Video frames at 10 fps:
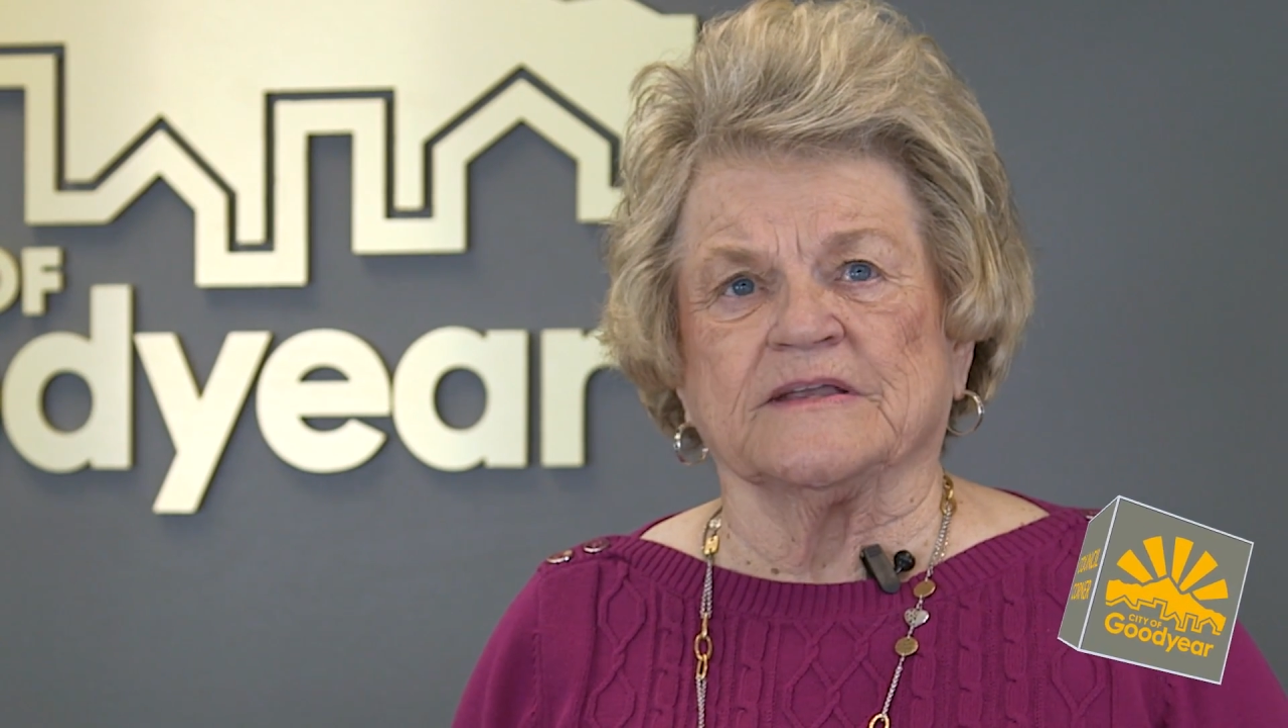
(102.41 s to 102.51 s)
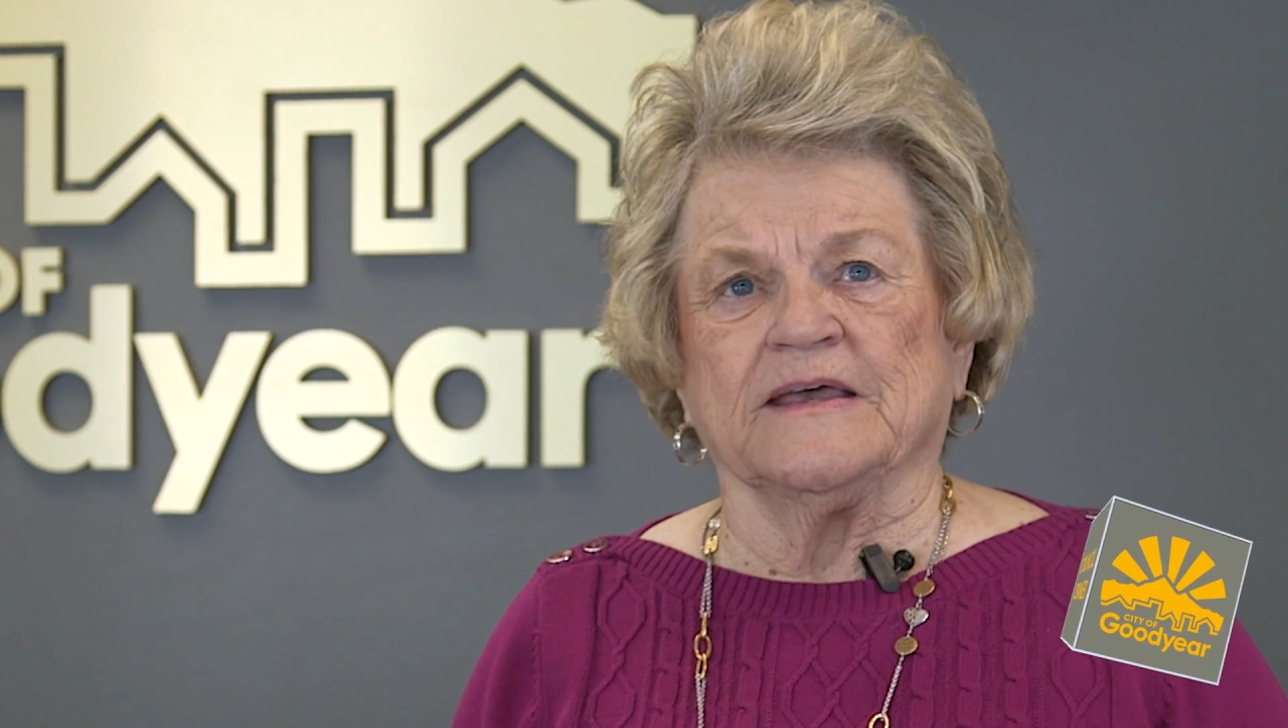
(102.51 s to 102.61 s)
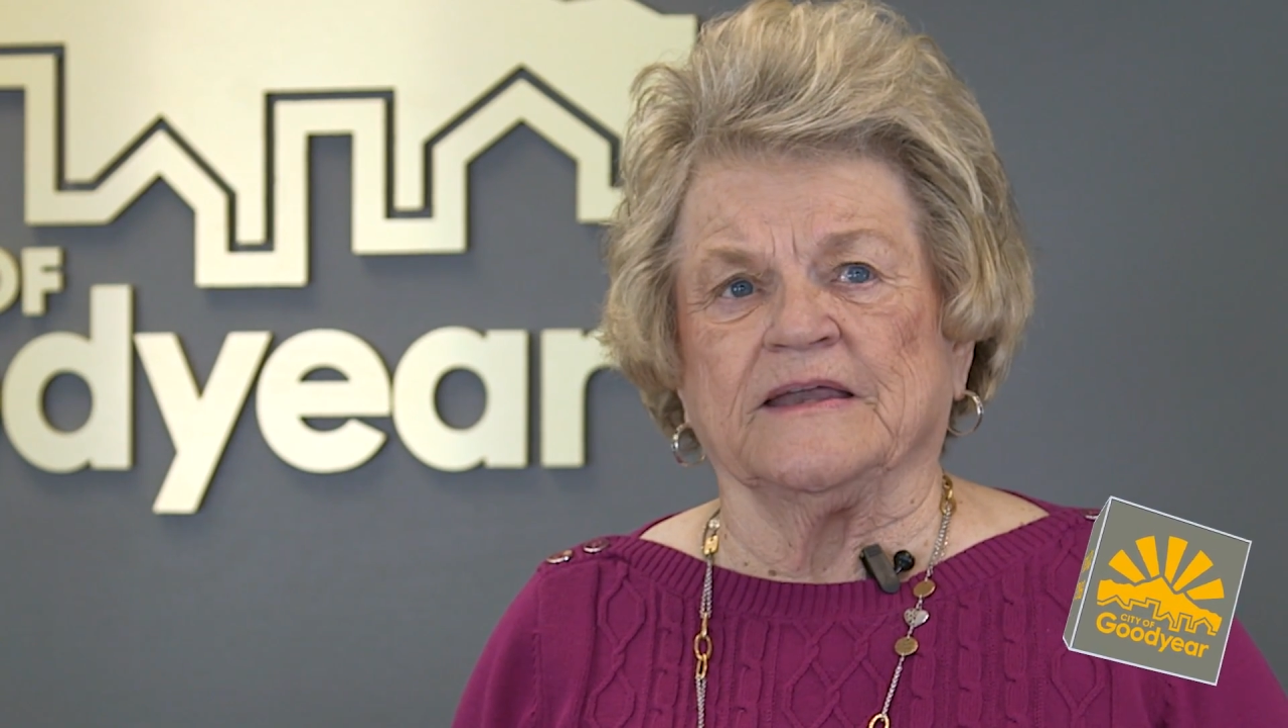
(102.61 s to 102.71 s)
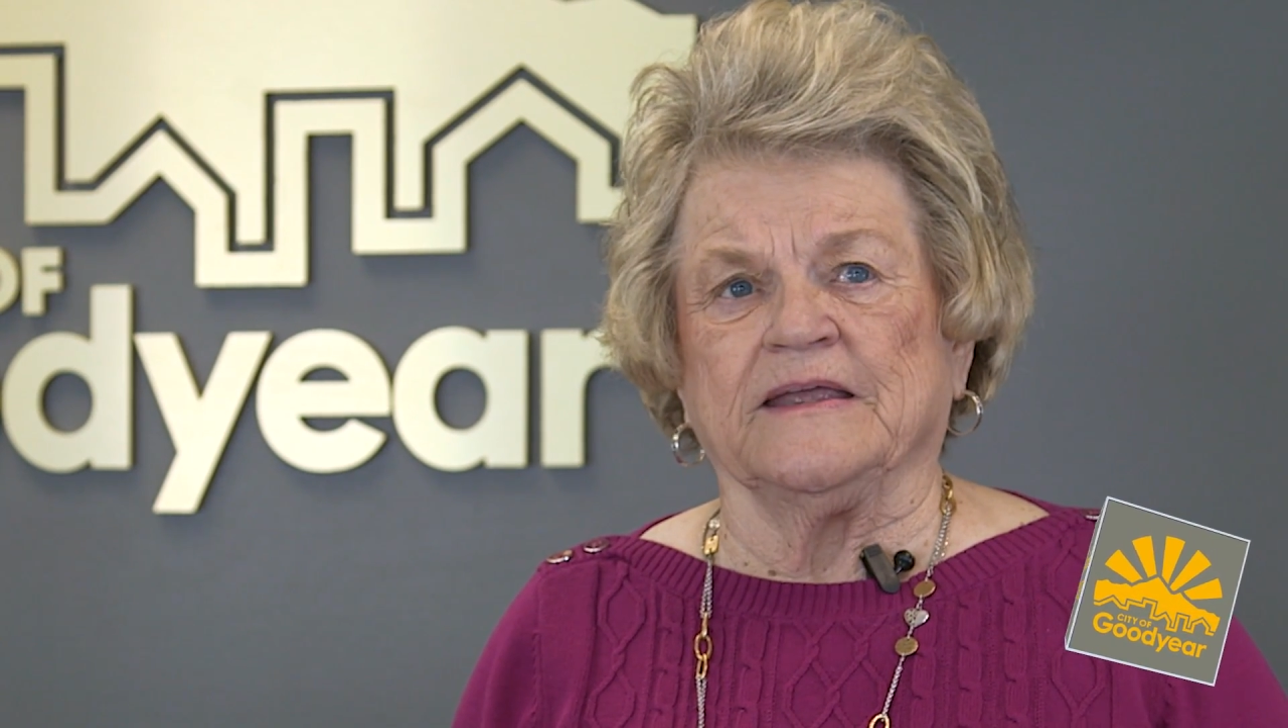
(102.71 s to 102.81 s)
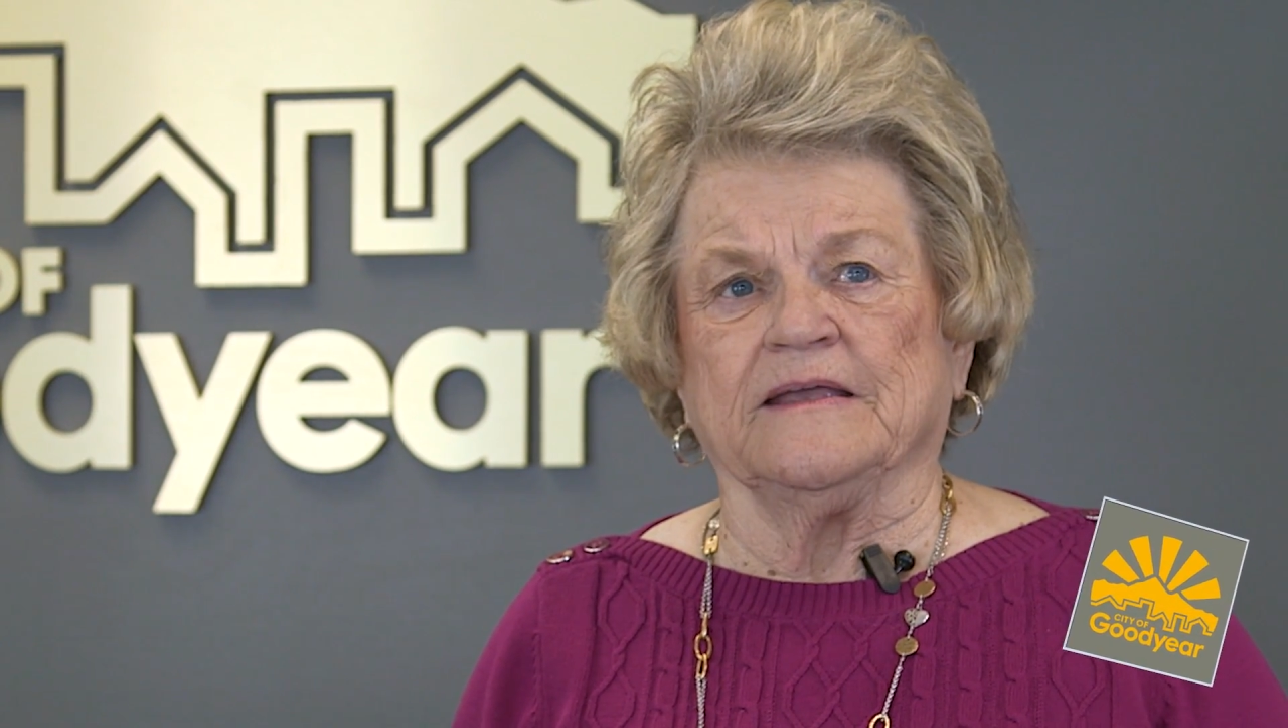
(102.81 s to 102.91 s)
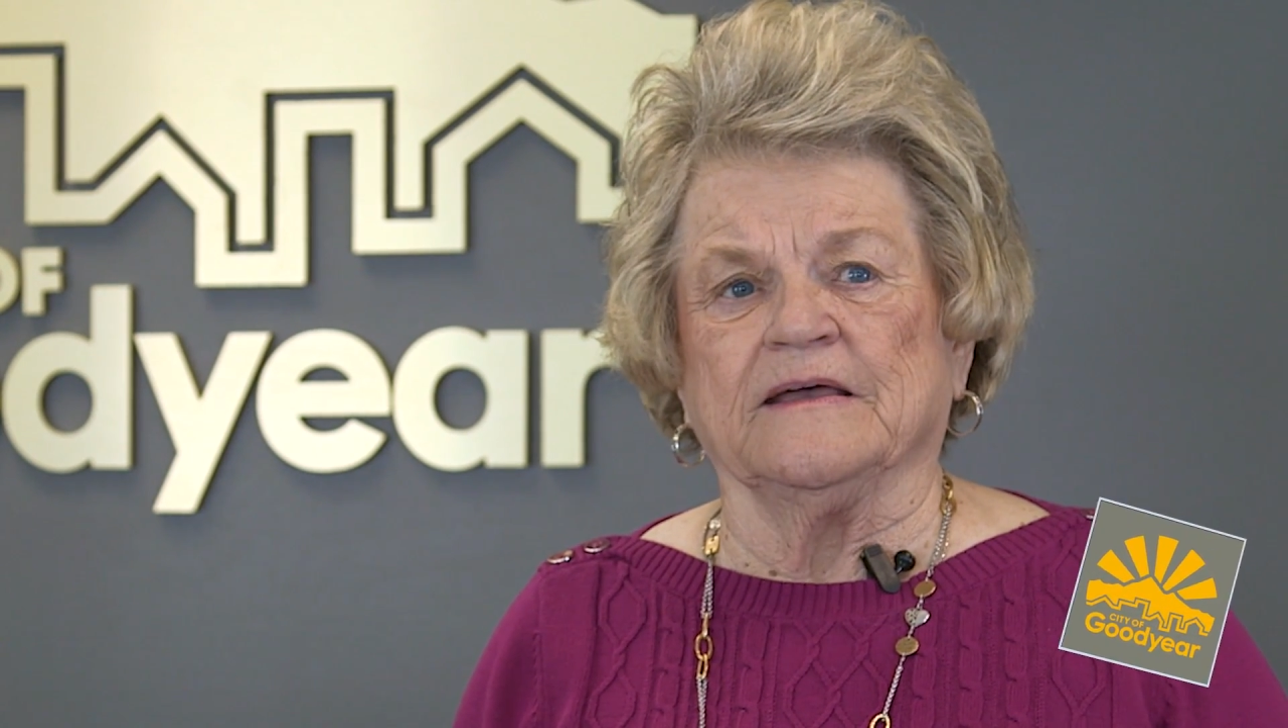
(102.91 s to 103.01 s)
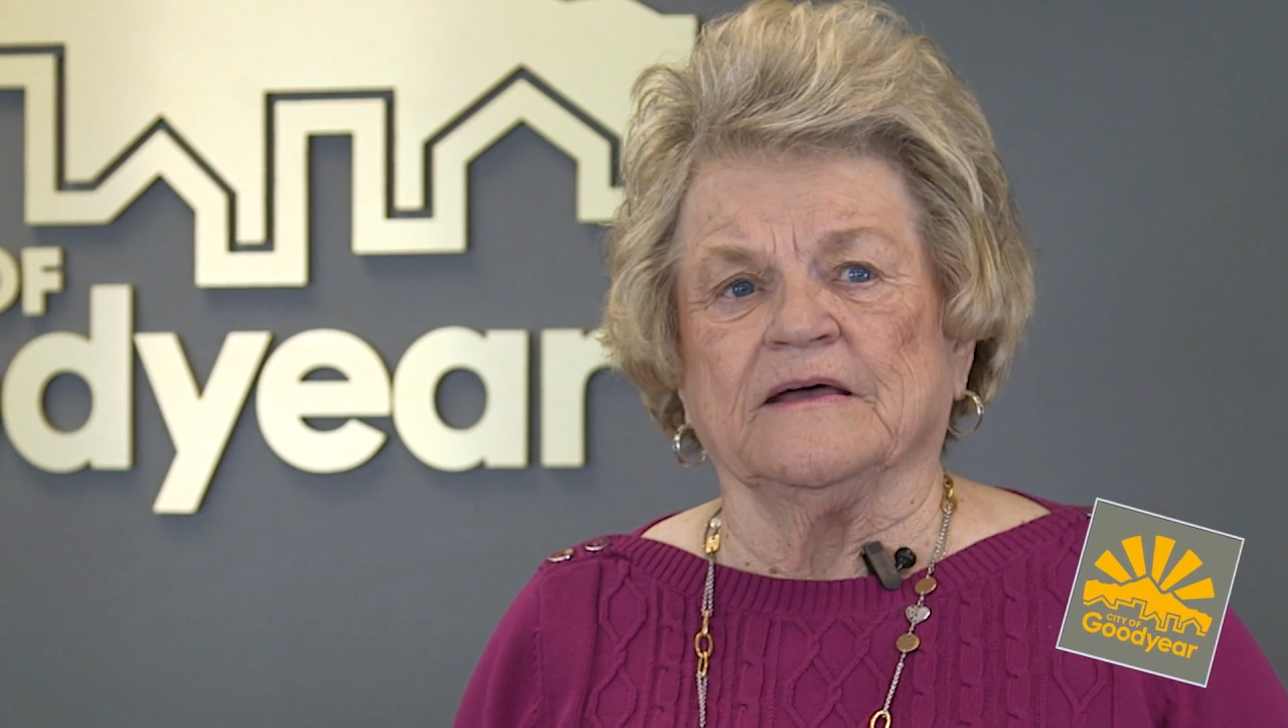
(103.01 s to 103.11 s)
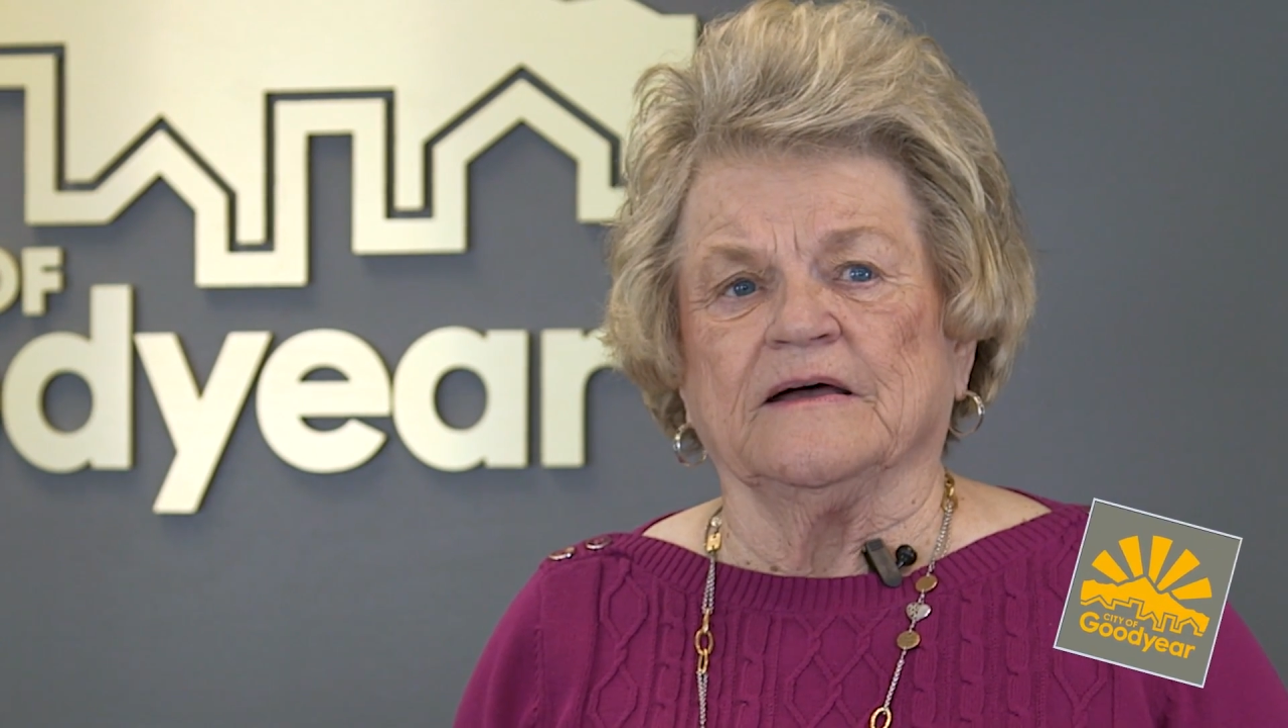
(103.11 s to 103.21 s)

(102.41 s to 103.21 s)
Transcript: getting